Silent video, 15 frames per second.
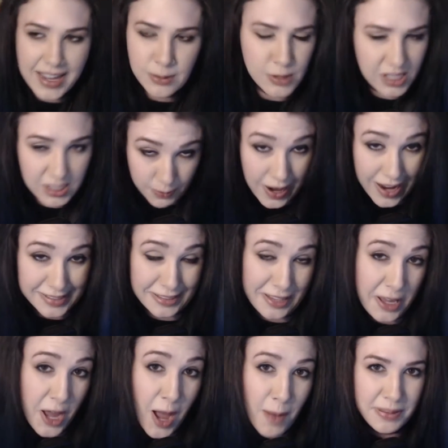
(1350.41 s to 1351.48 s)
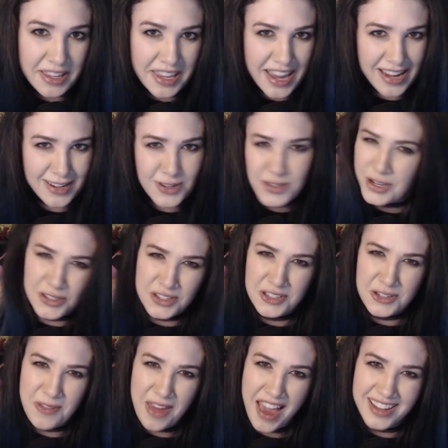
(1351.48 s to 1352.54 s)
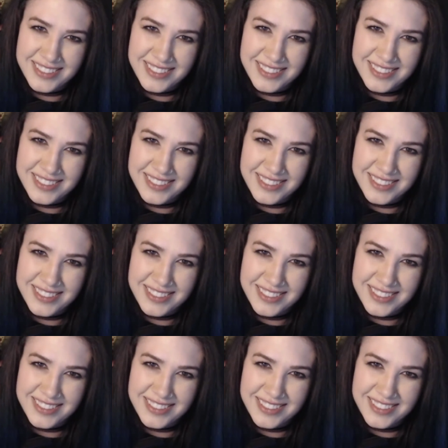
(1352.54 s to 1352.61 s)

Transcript: it was surprisingly complicated just to do that.